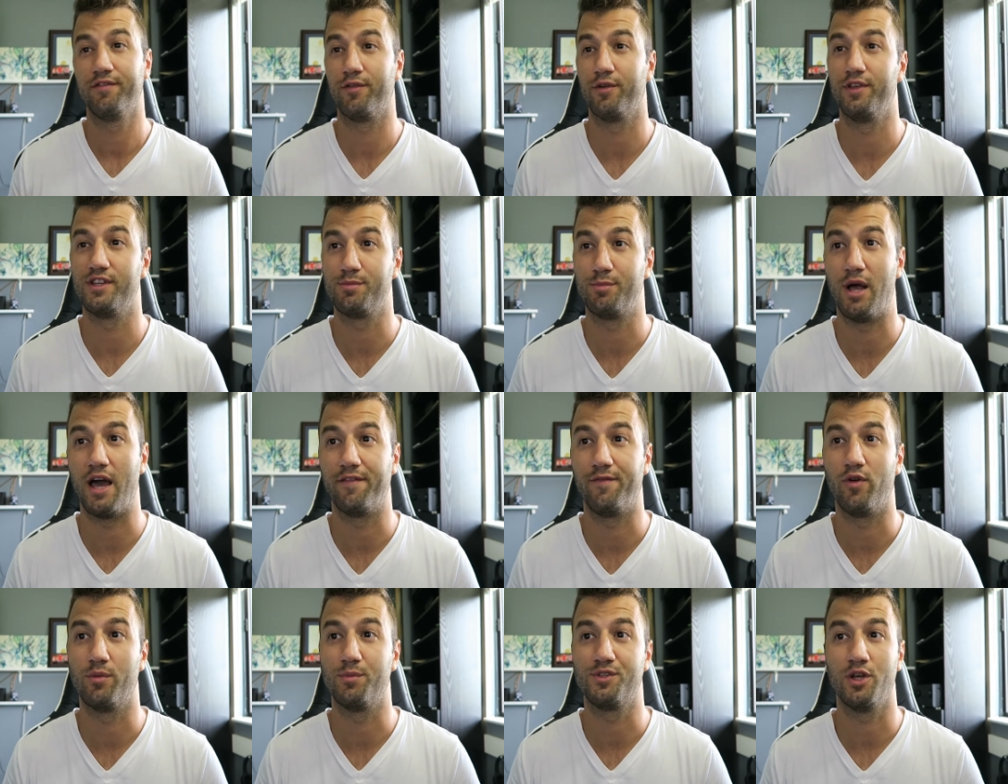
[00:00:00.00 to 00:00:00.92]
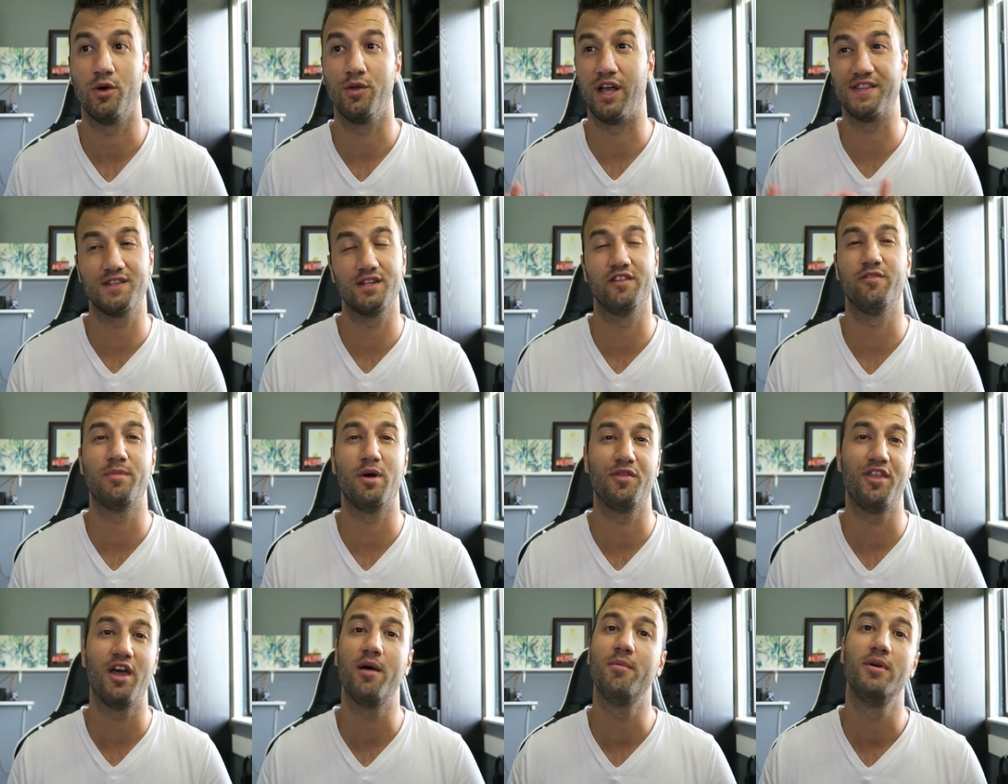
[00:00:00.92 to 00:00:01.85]
for this platform. So that's enough
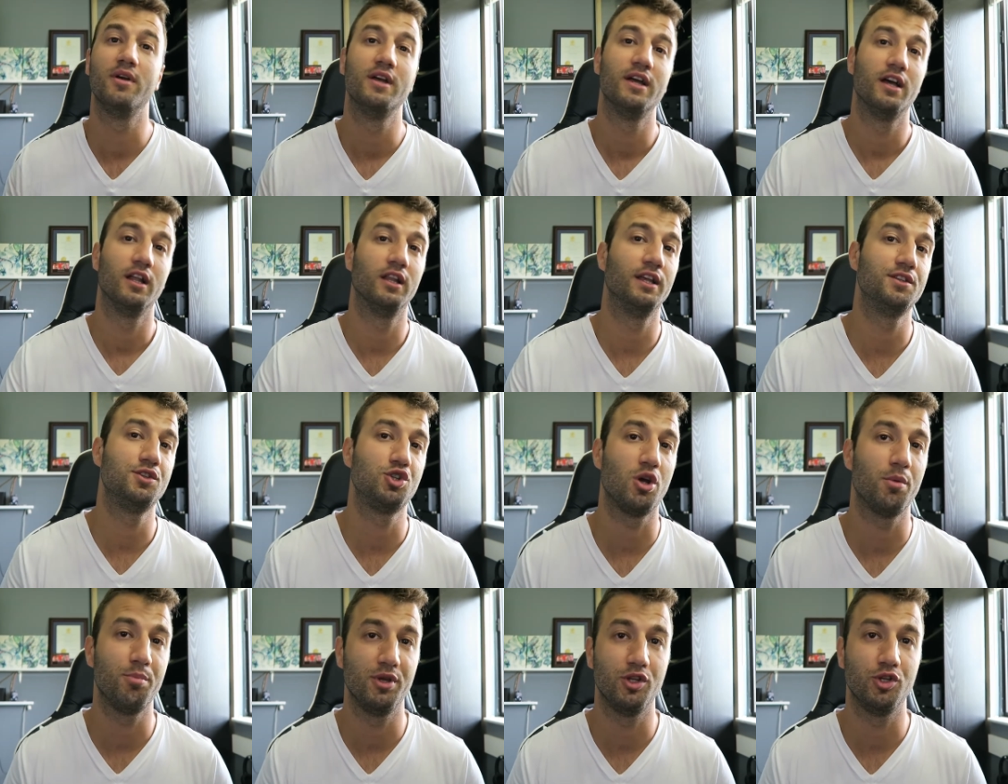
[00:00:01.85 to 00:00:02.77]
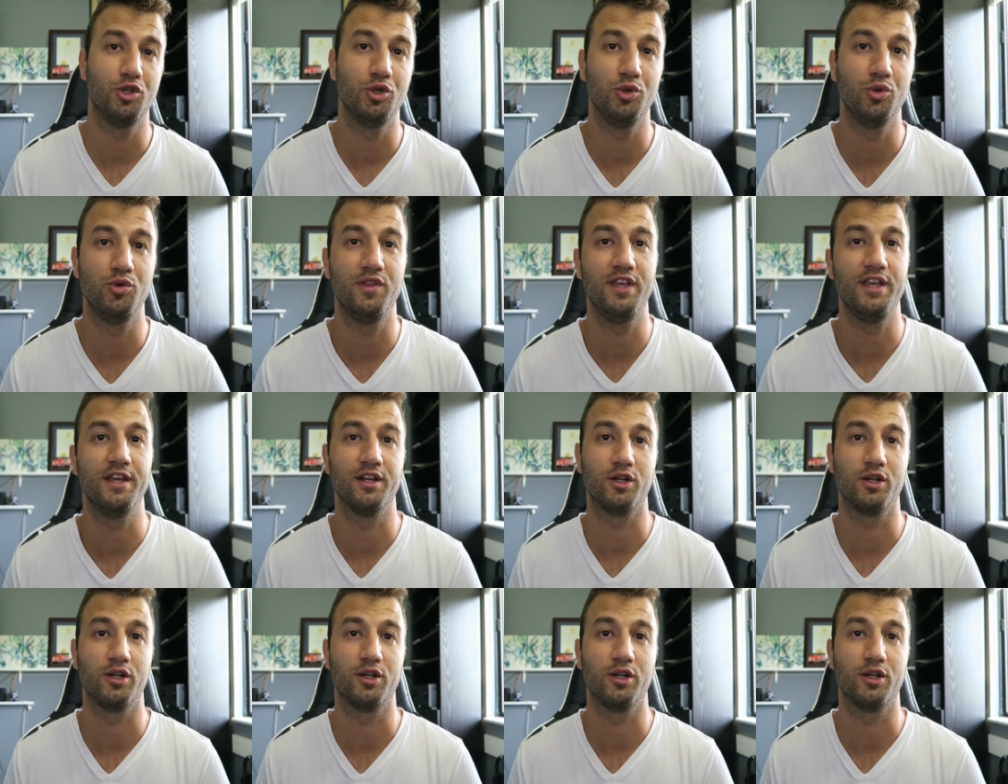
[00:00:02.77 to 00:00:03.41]
about them. Let's jump into the